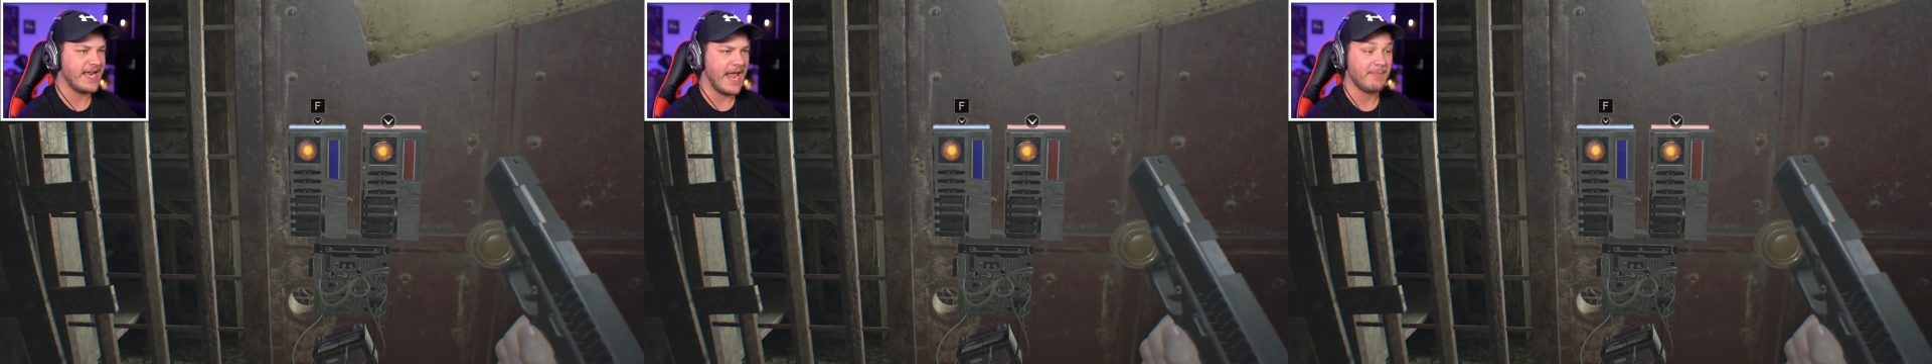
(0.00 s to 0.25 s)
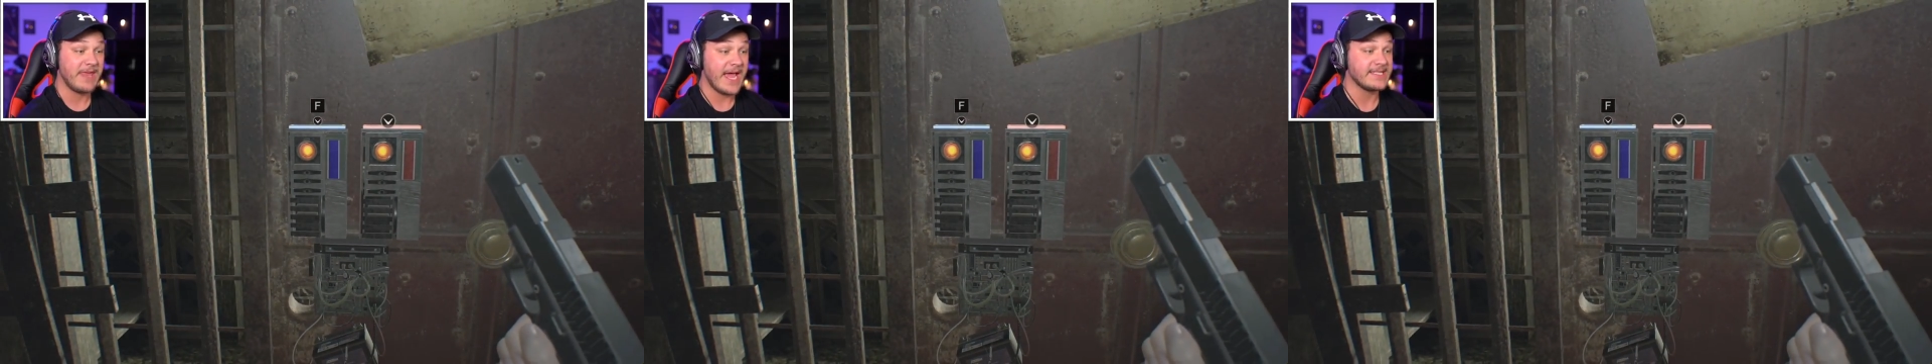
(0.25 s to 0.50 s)

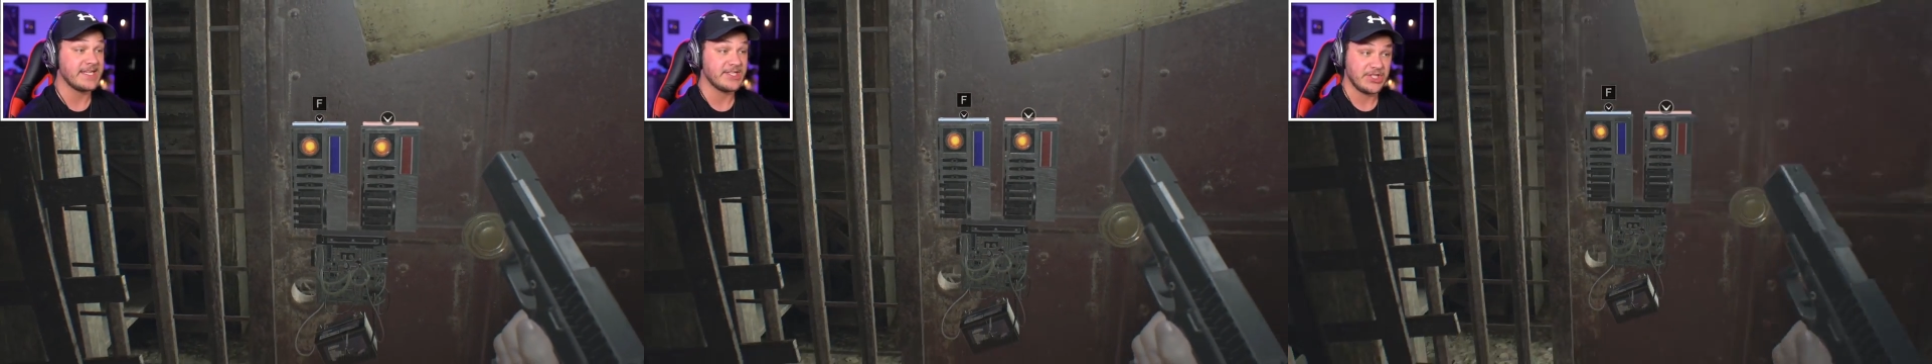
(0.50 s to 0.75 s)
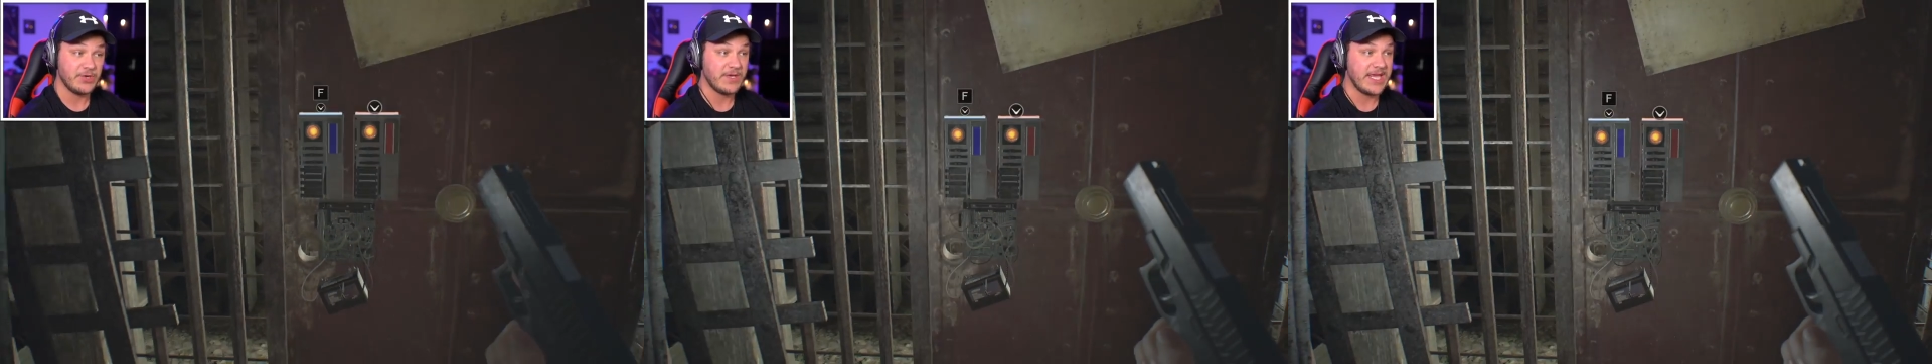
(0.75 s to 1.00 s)
I'm guessing,
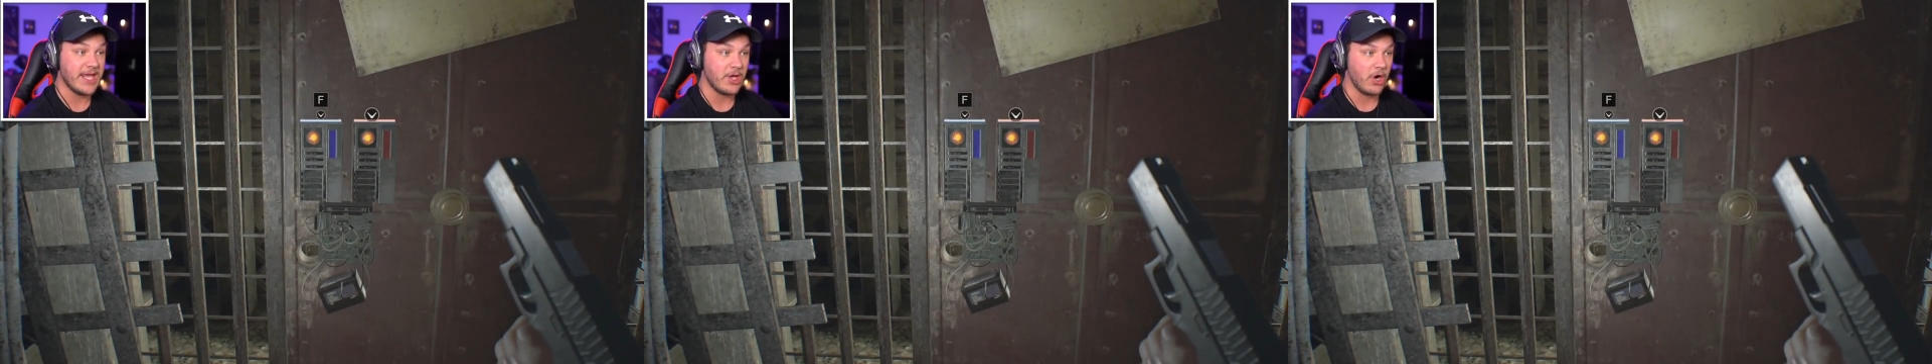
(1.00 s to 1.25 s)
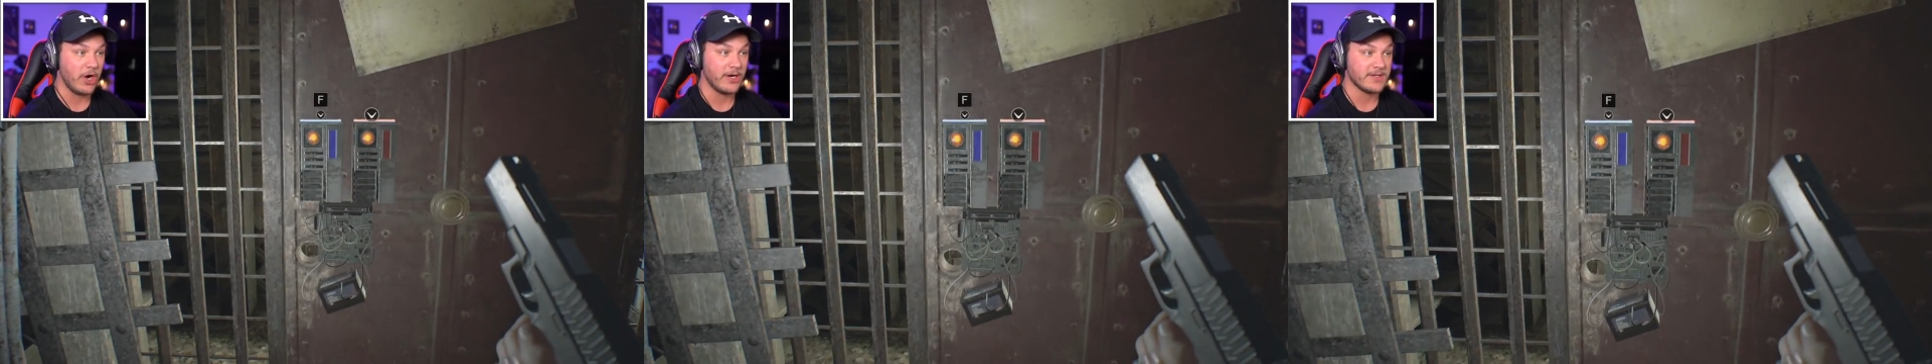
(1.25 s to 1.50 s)
two key
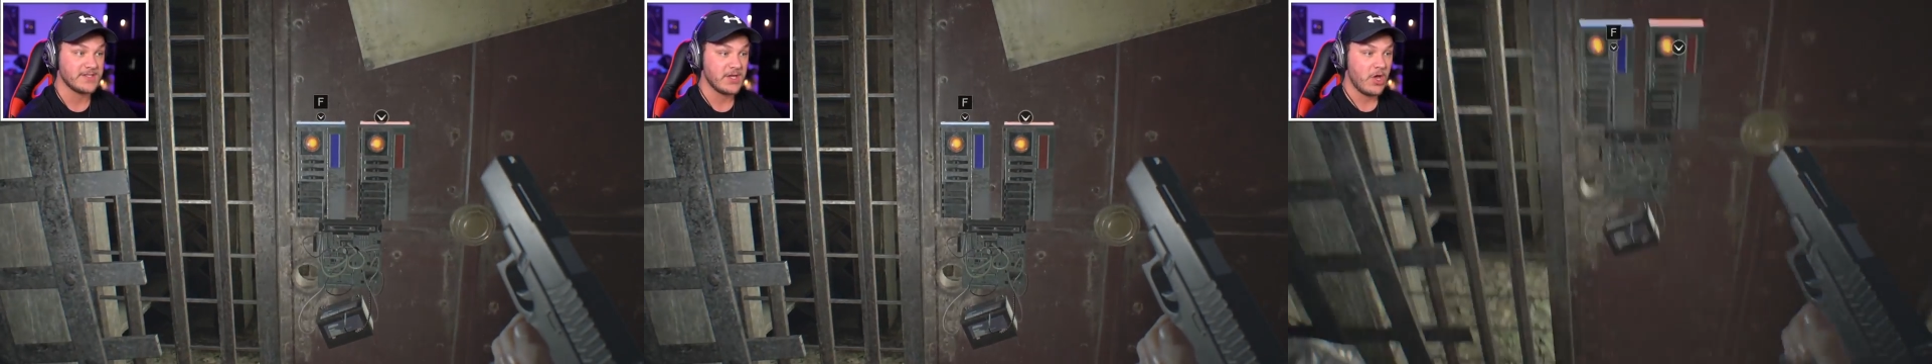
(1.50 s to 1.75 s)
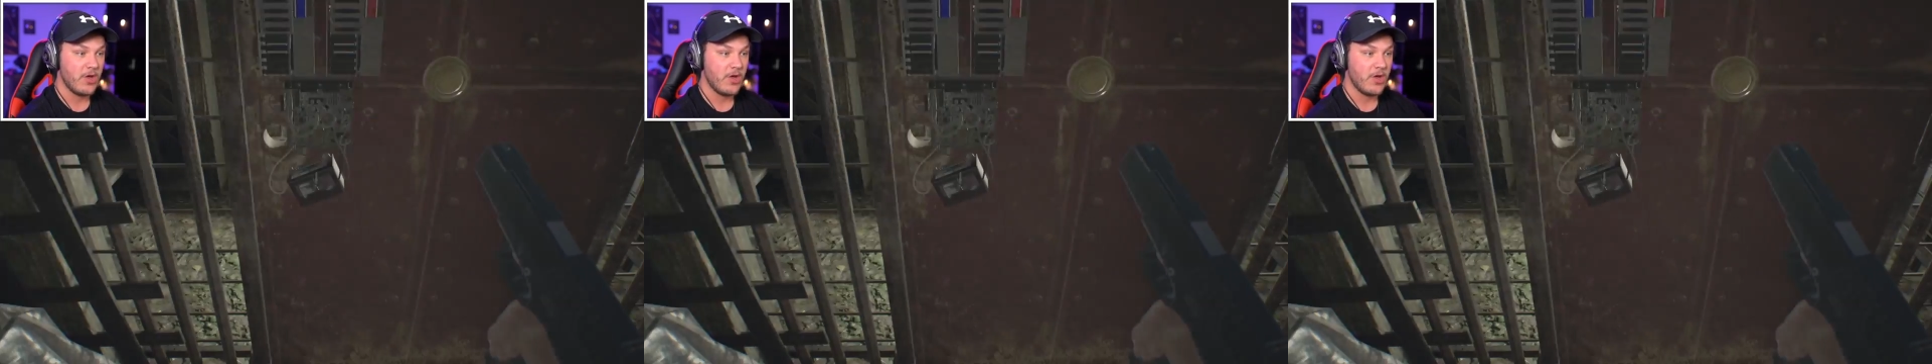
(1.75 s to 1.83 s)
cards